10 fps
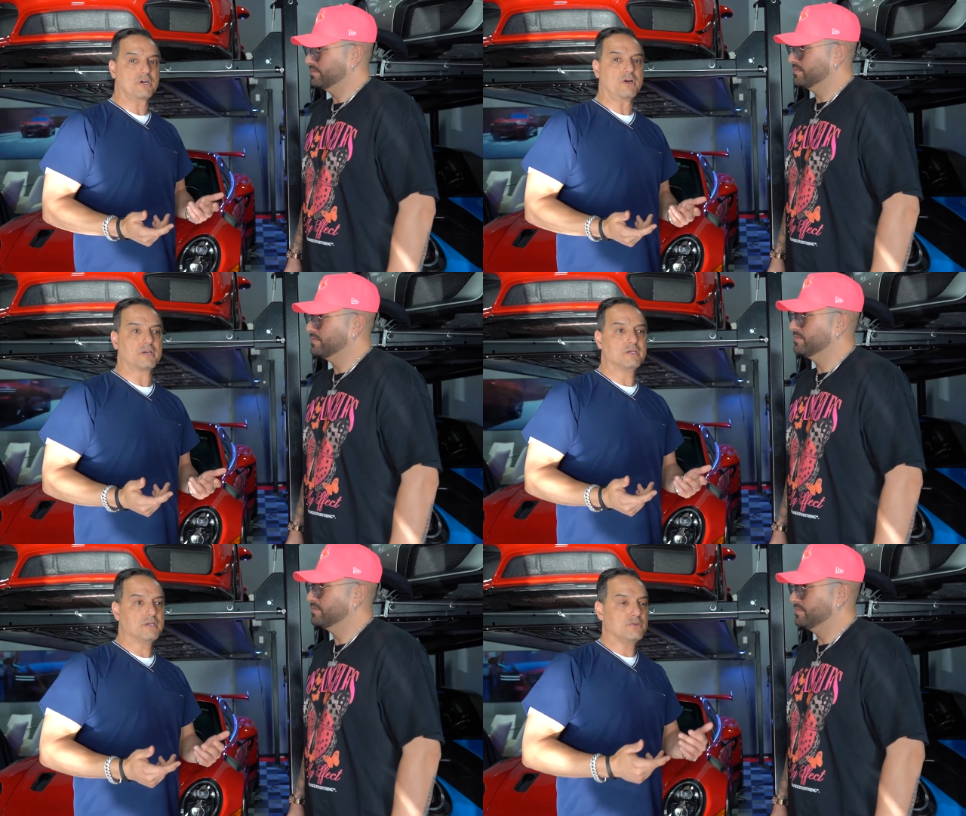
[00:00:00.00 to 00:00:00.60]
Speaker 1: car.
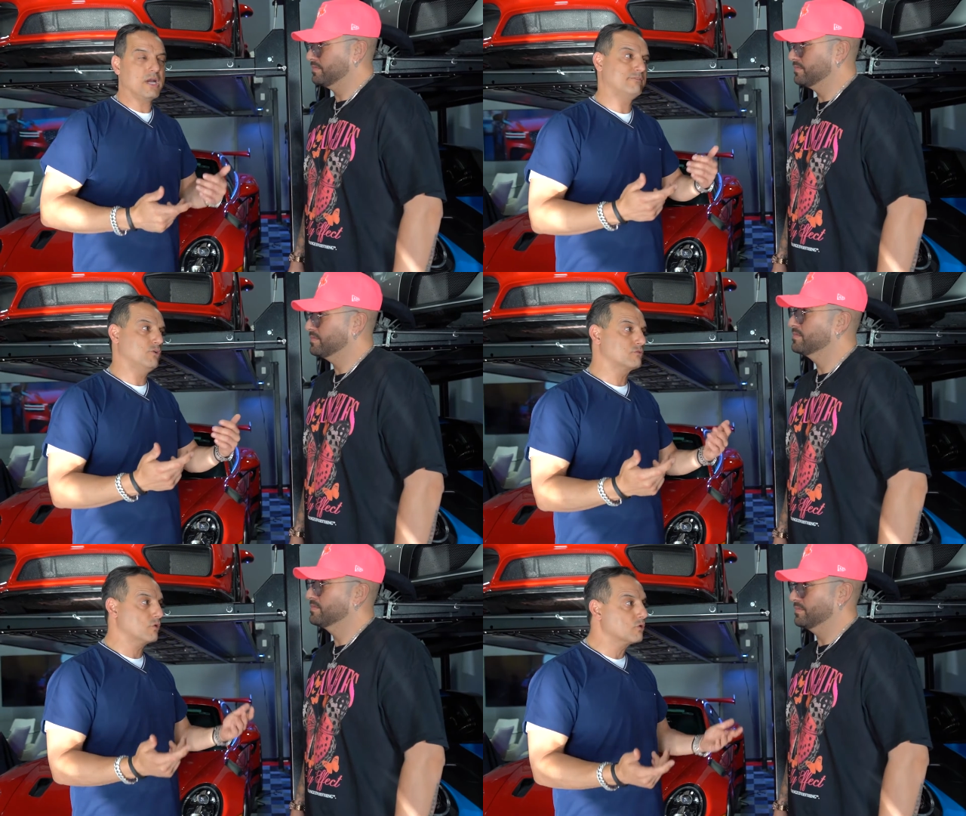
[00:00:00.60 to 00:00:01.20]
You have
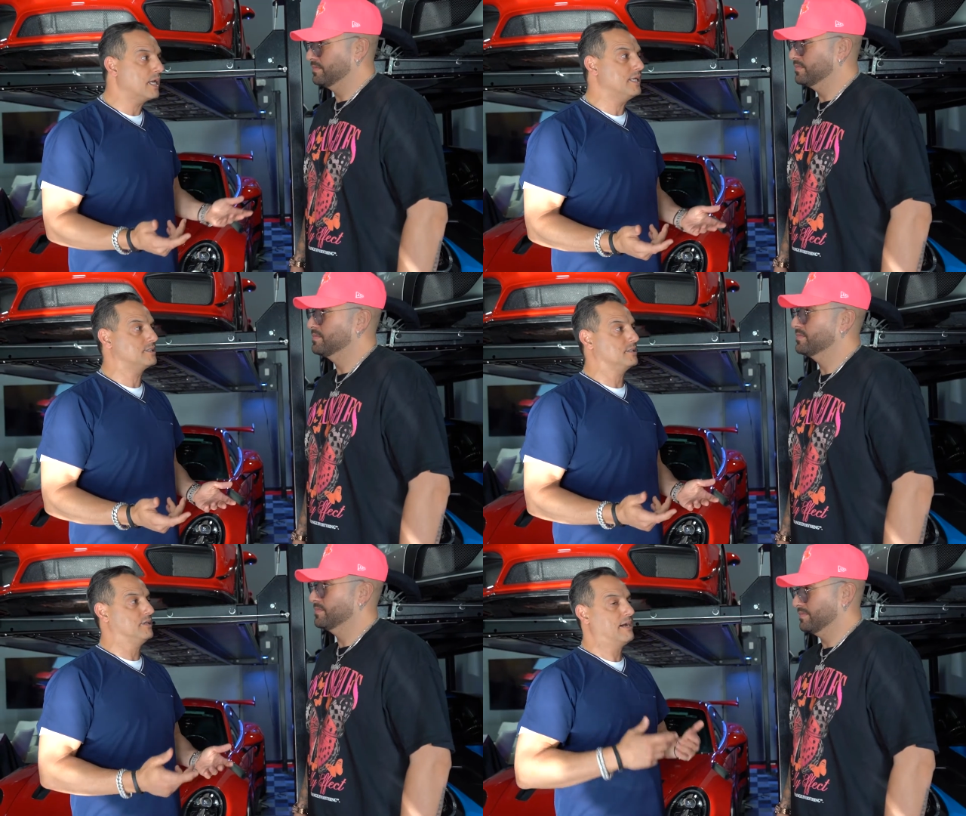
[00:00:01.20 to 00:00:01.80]
no roll cage.
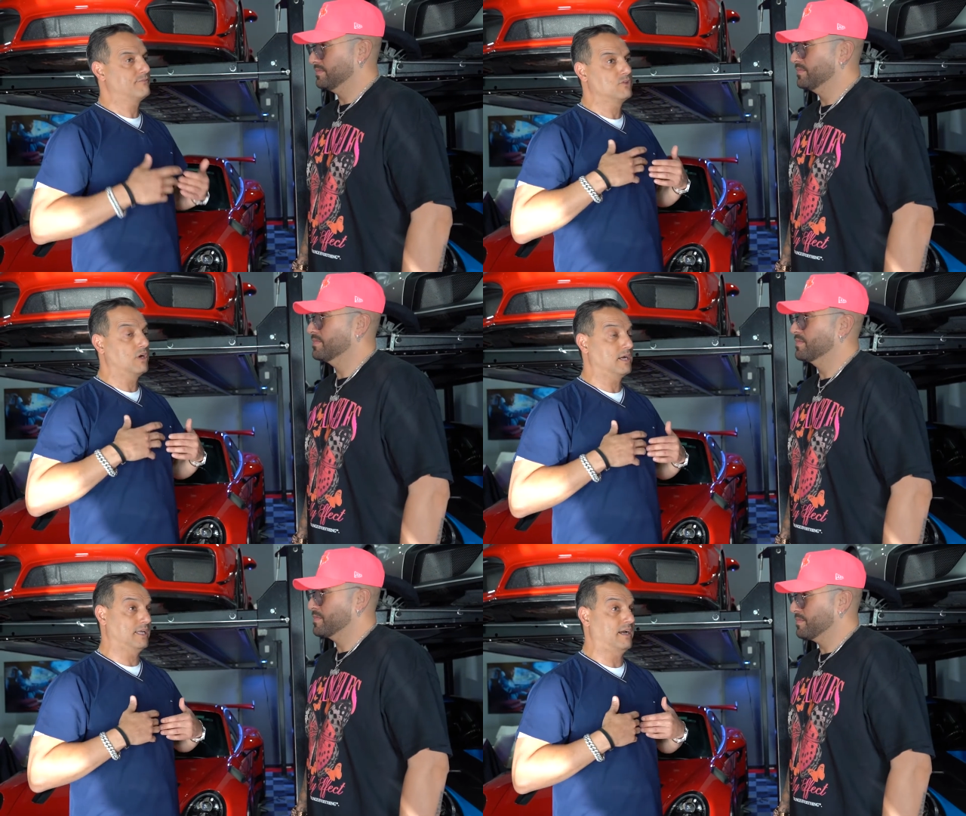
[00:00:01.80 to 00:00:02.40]
You have,
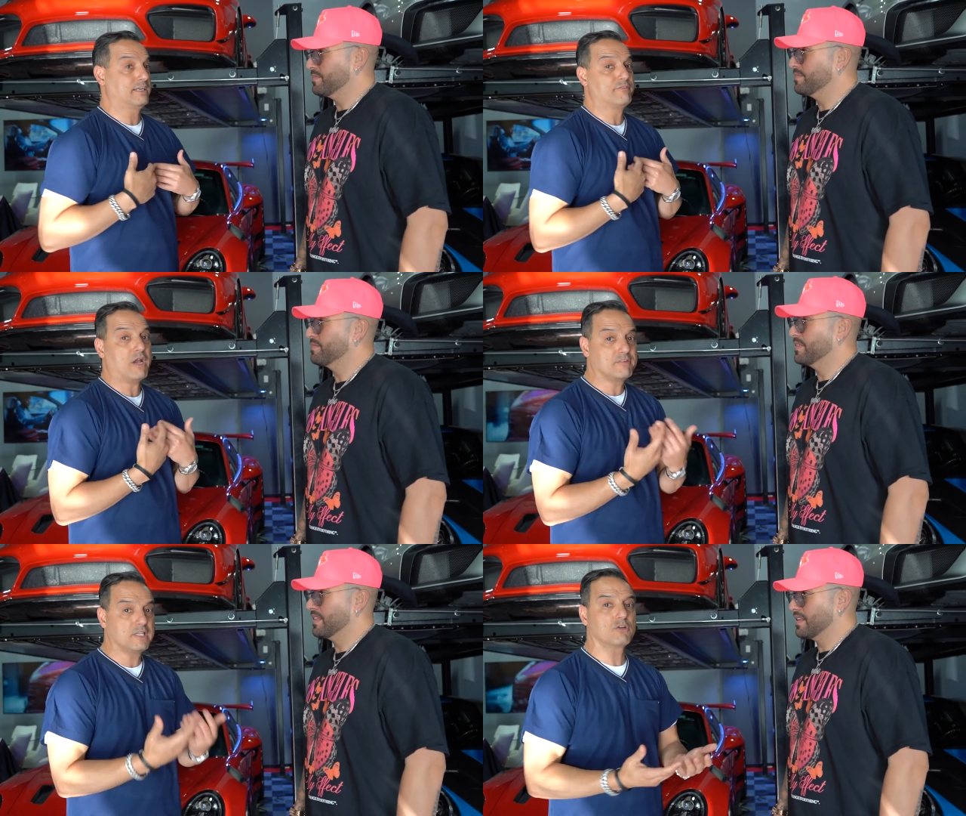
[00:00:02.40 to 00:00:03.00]
and if you
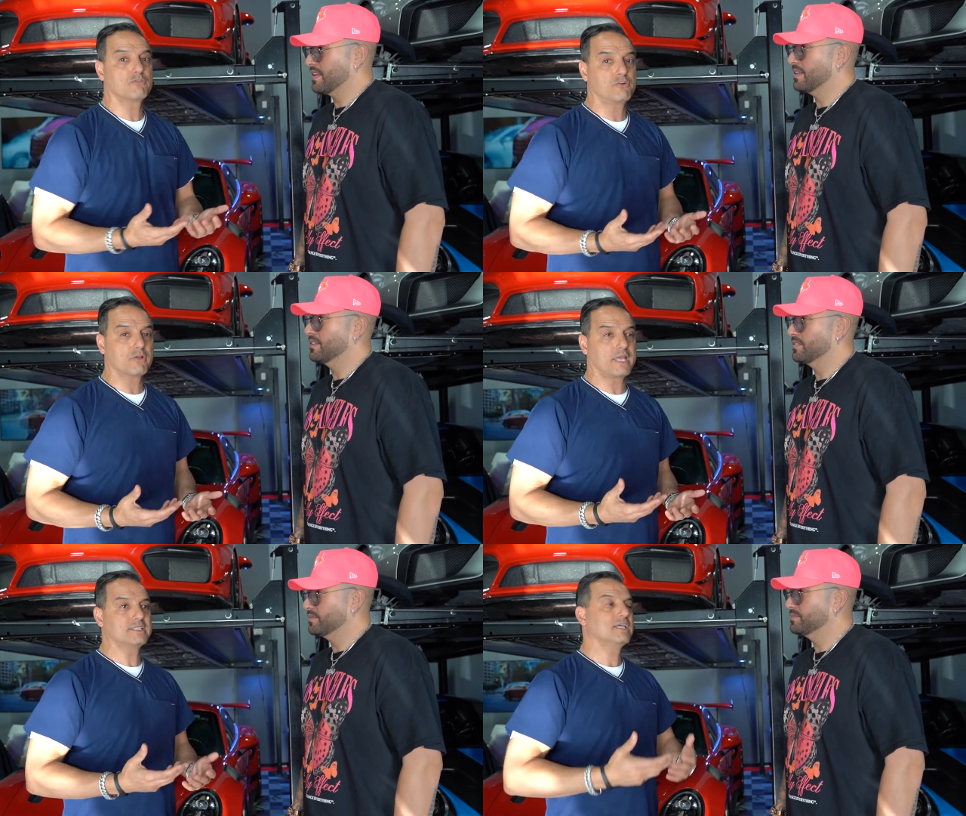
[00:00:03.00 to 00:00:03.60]
have a little roll
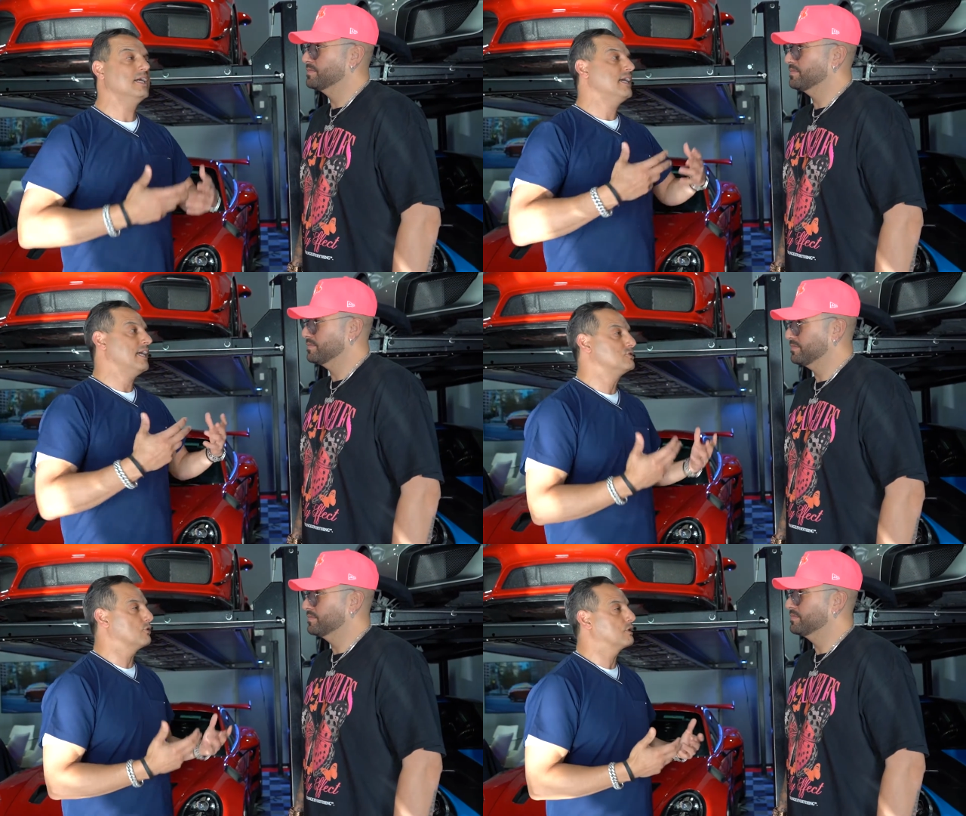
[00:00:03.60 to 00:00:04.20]
cage,
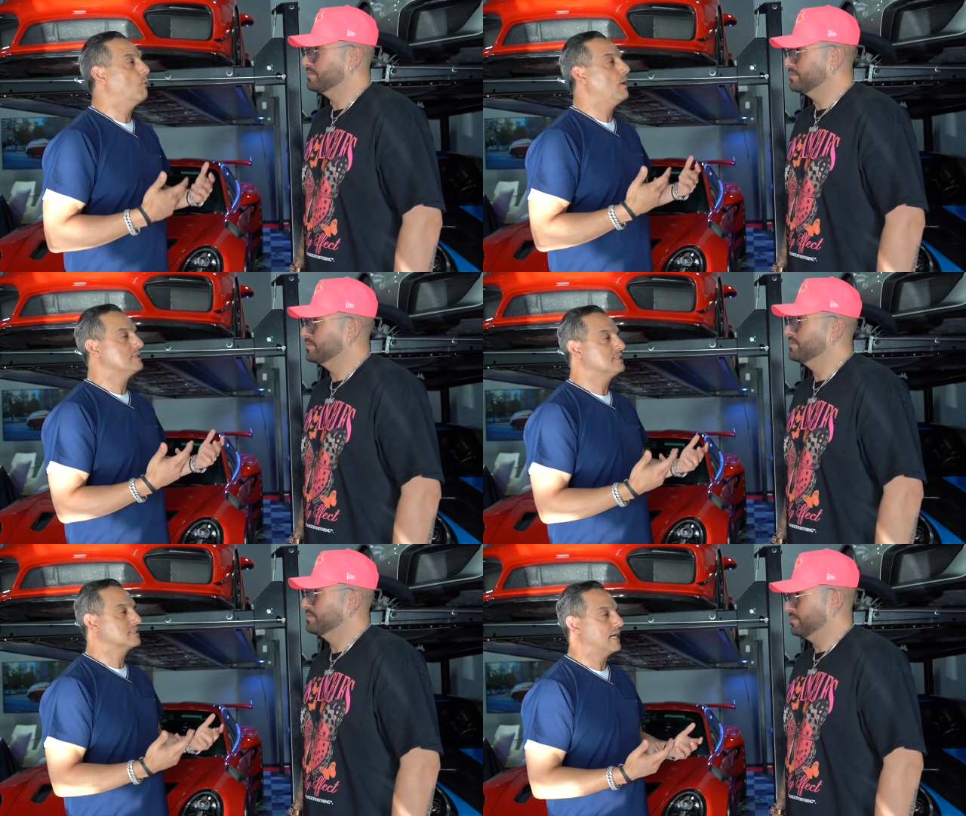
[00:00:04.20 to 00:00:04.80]
it's not the one
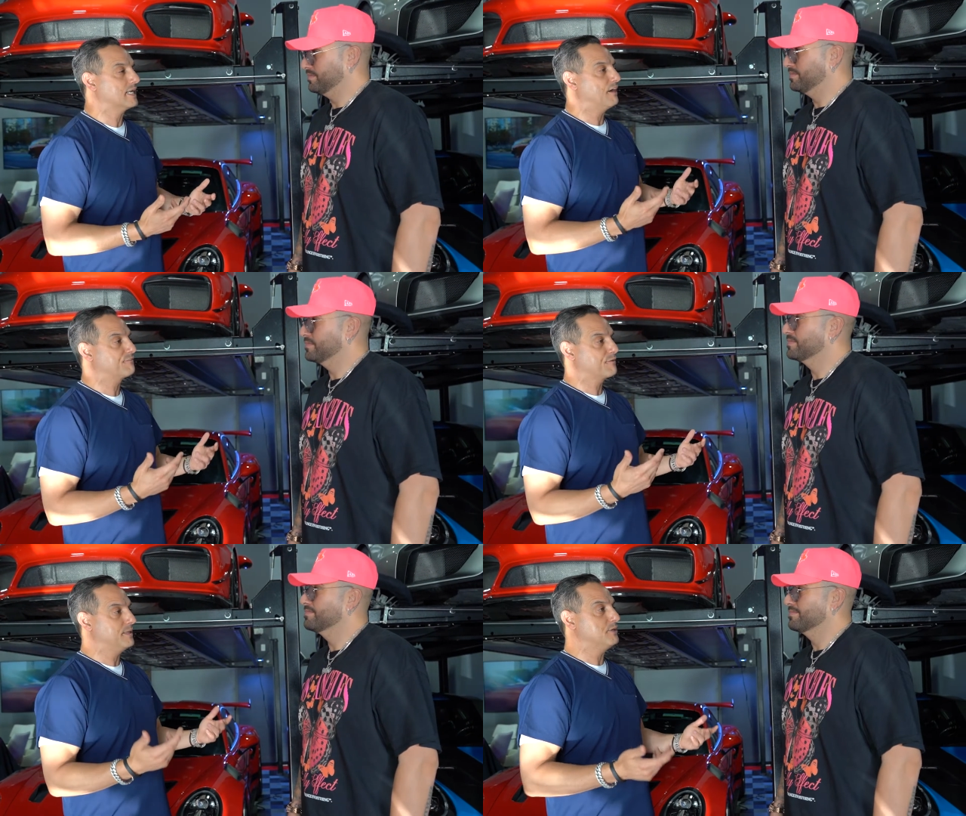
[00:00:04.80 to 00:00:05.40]
designed. God
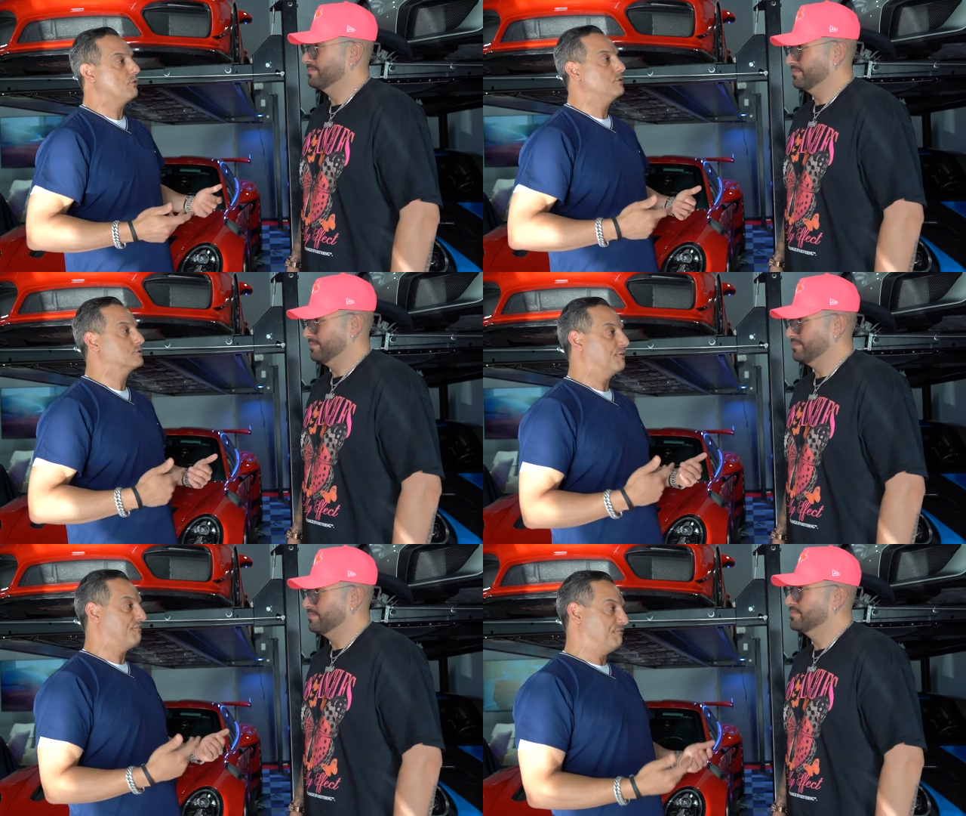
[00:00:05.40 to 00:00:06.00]
forbid you go
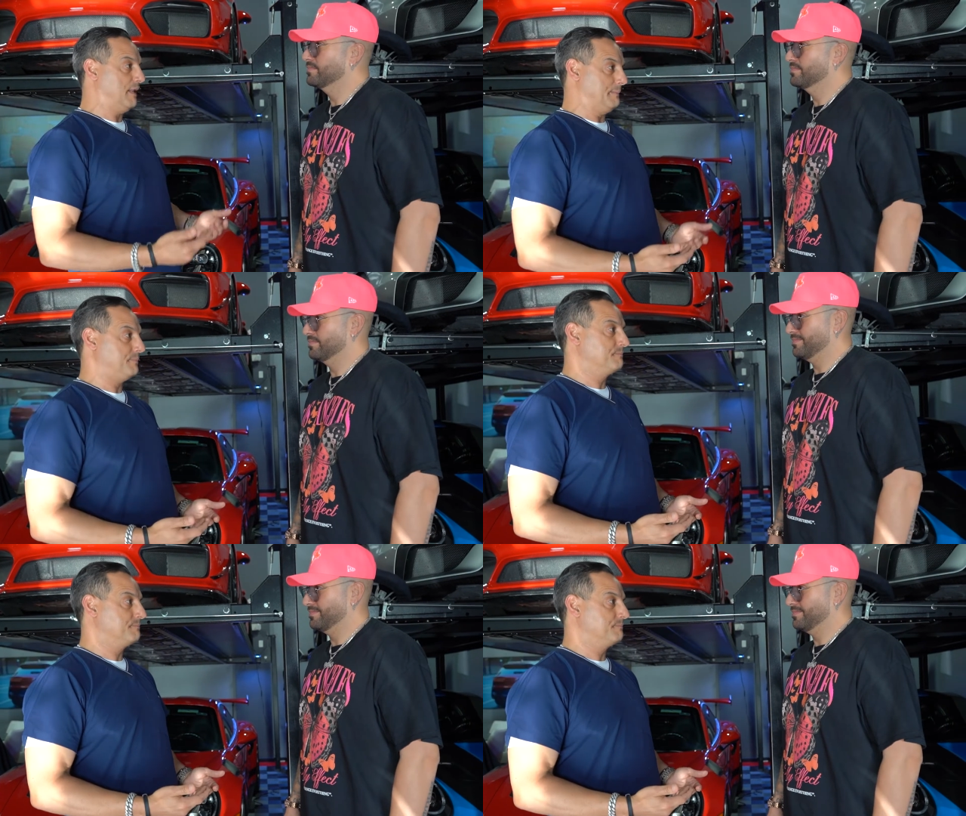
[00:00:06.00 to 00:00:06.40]
into a flat.